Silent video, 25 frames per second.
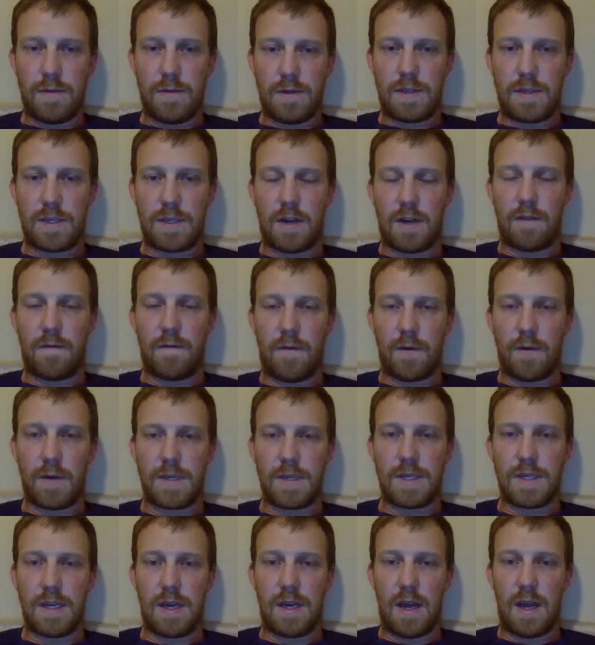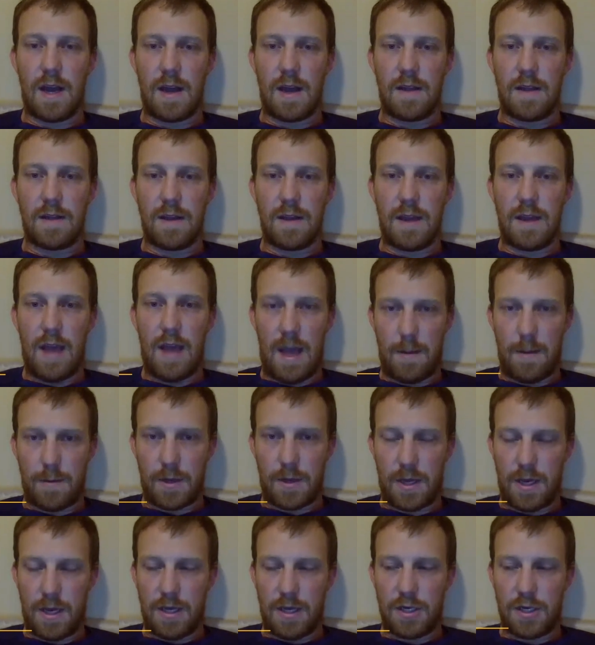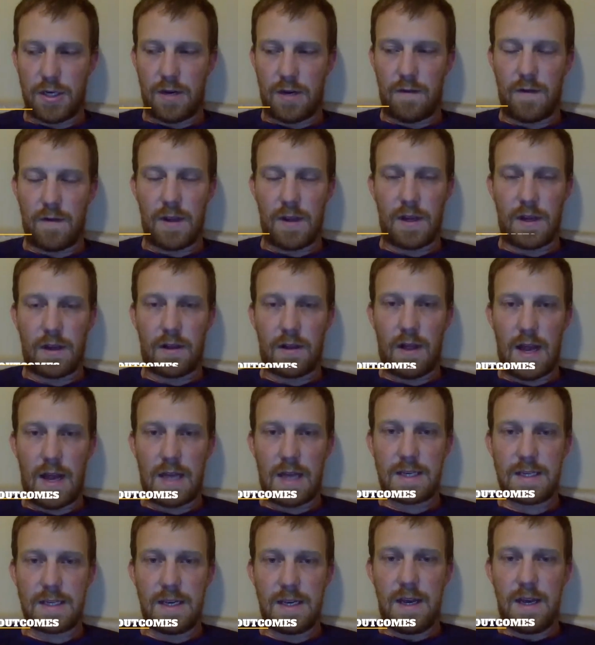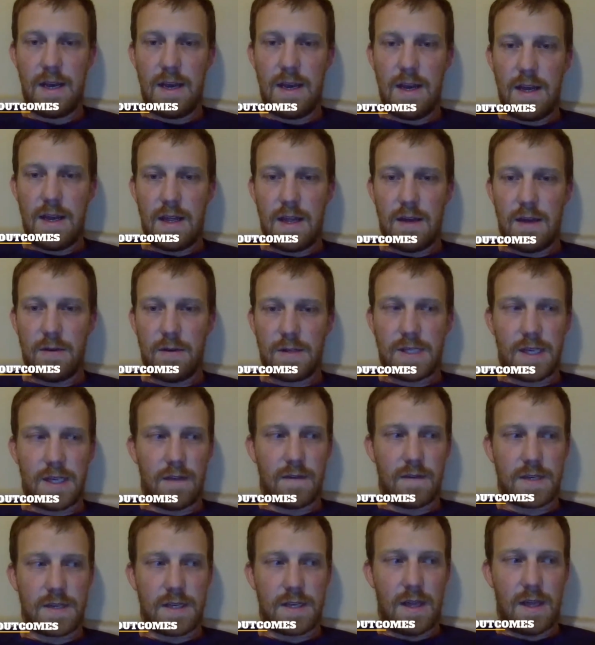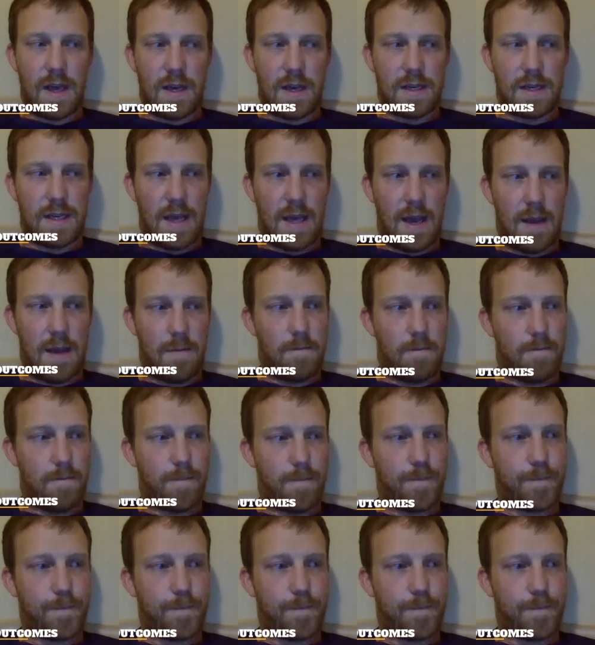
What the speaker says: start focusing on the application of it in class, that would save us a lot of time.